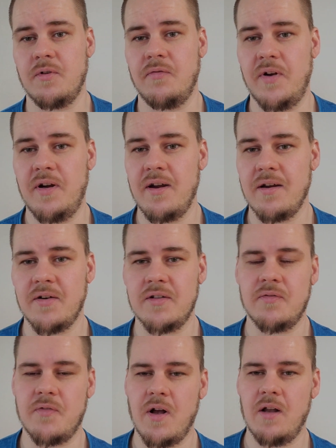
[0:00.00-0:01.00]
are very
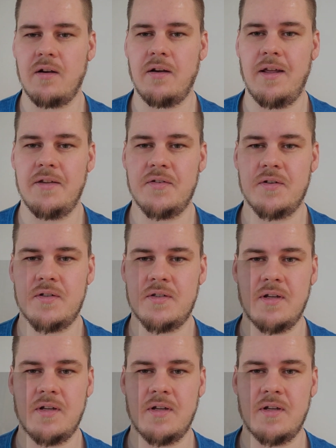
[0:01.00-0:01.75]
aggressive colonizers,